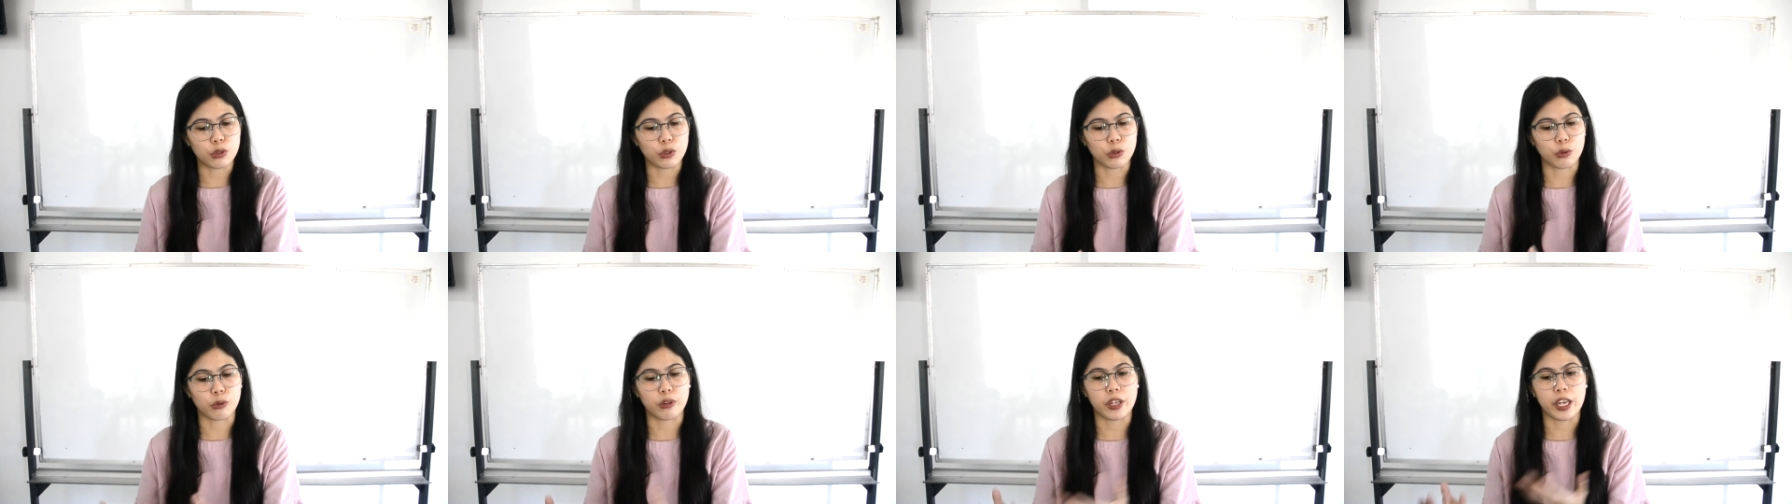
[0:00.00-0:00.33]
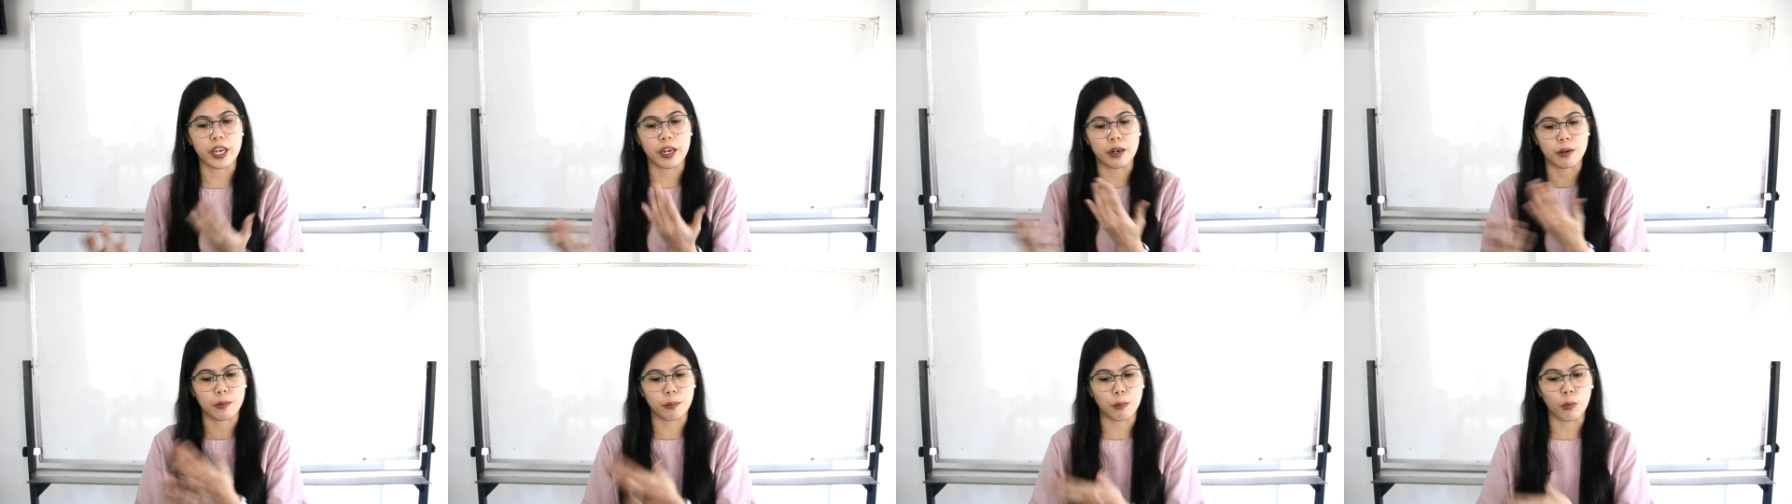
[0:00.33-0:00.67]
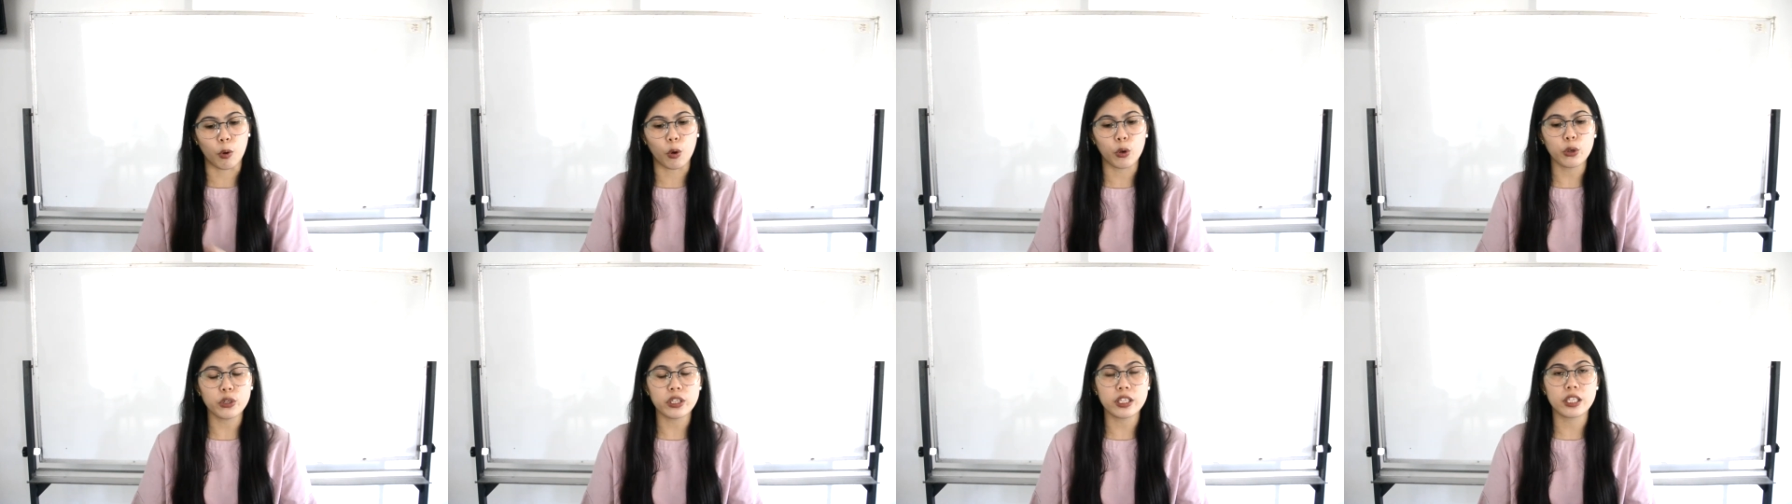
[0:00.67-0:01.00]
So they are
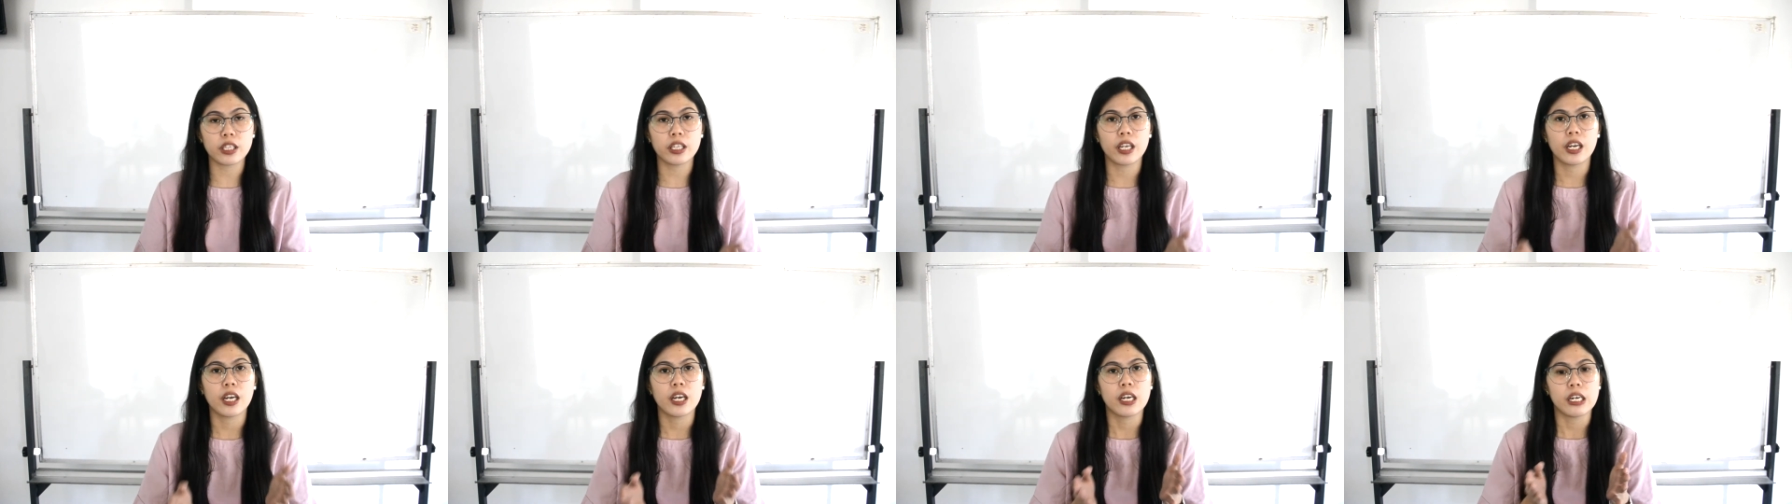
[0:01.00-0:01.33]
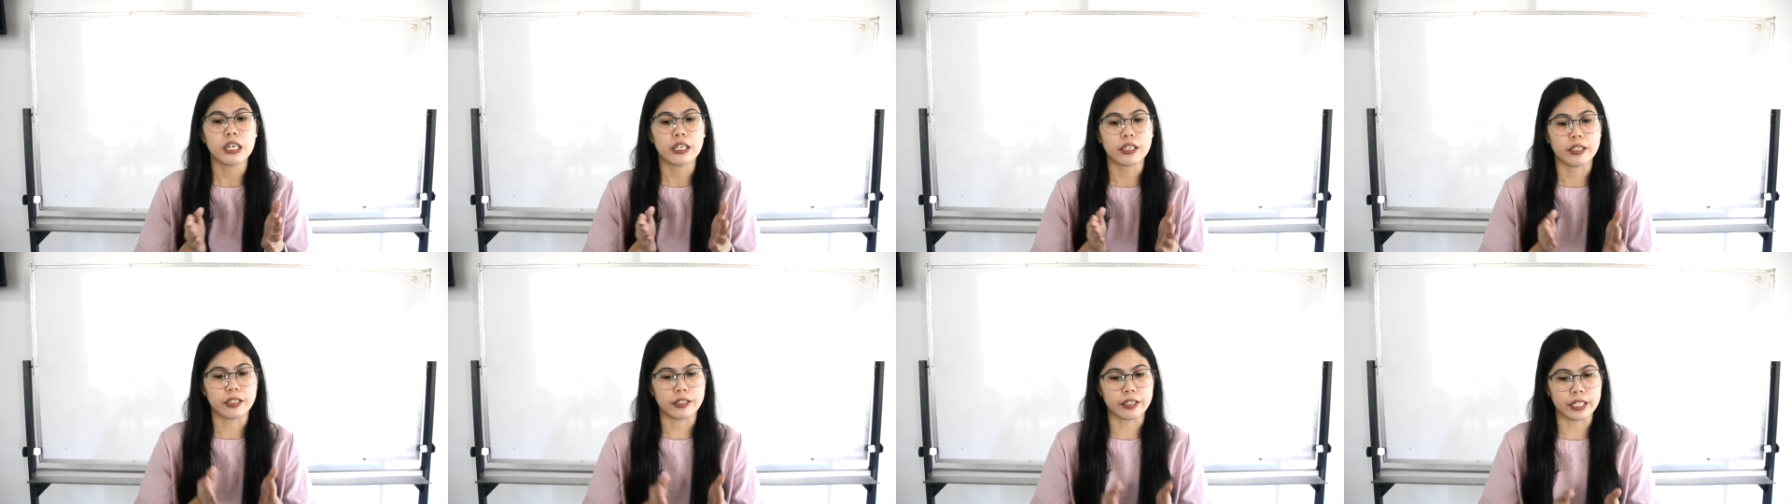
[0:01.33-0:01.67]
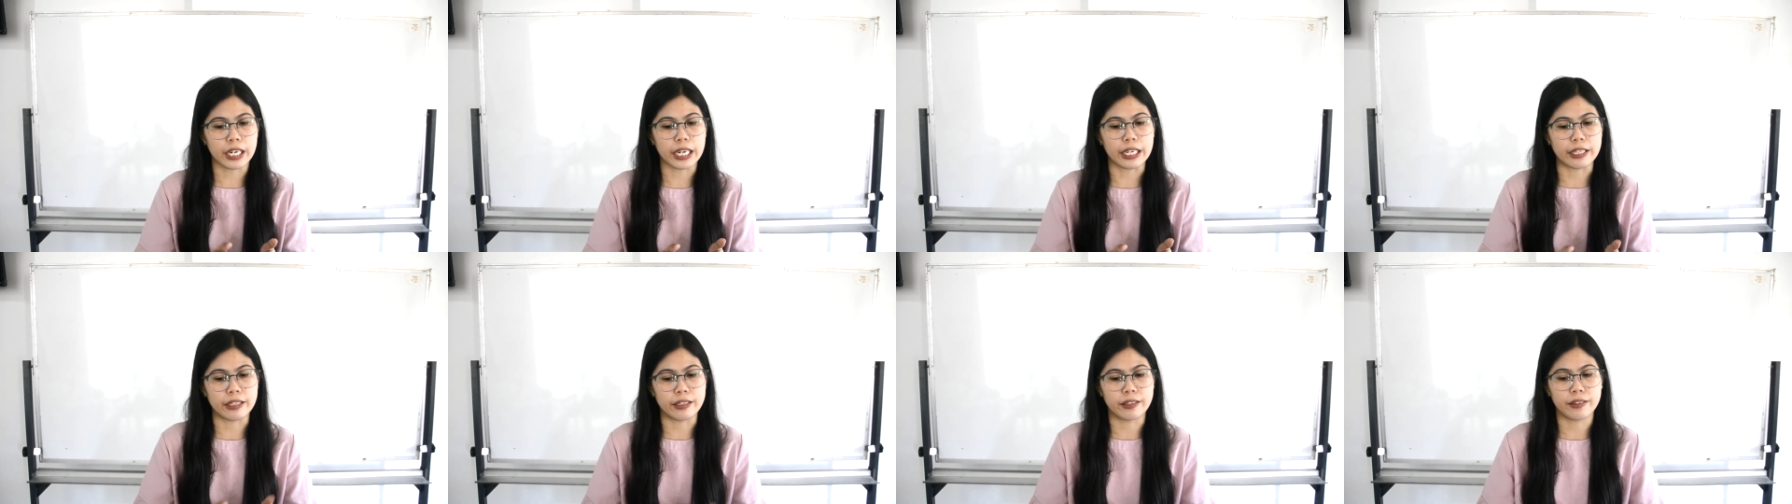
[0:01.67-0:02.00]
both
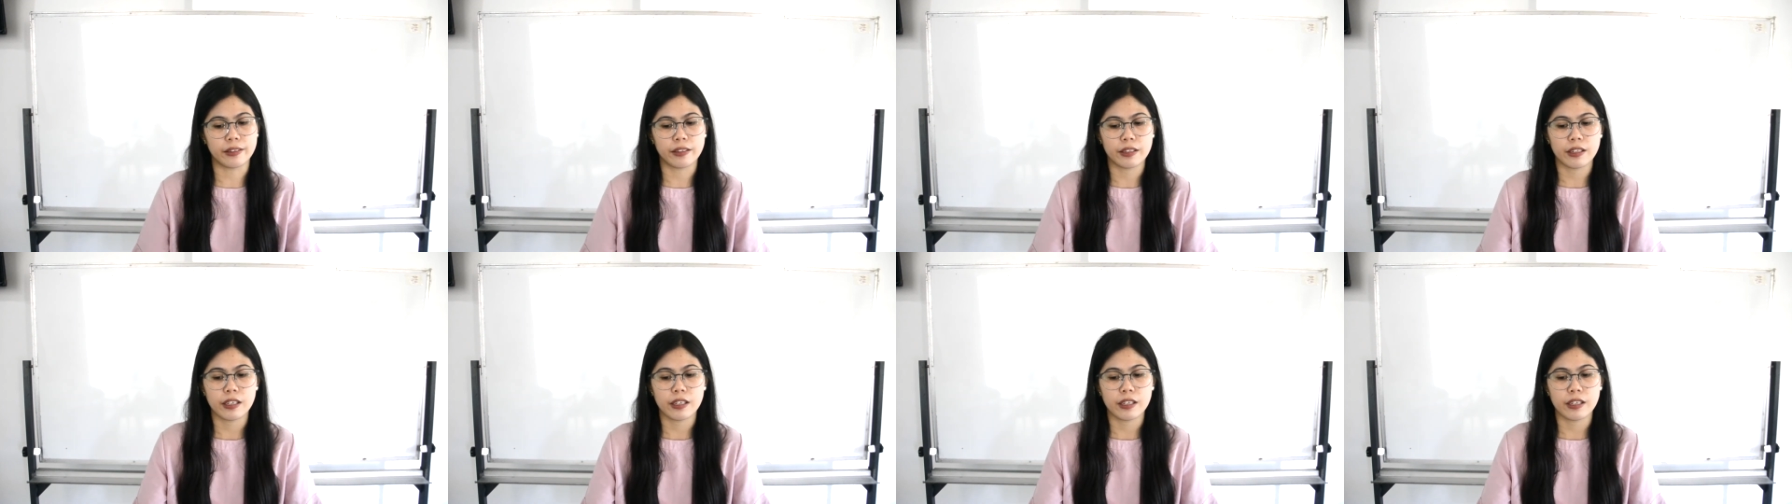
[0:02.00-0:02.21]
red.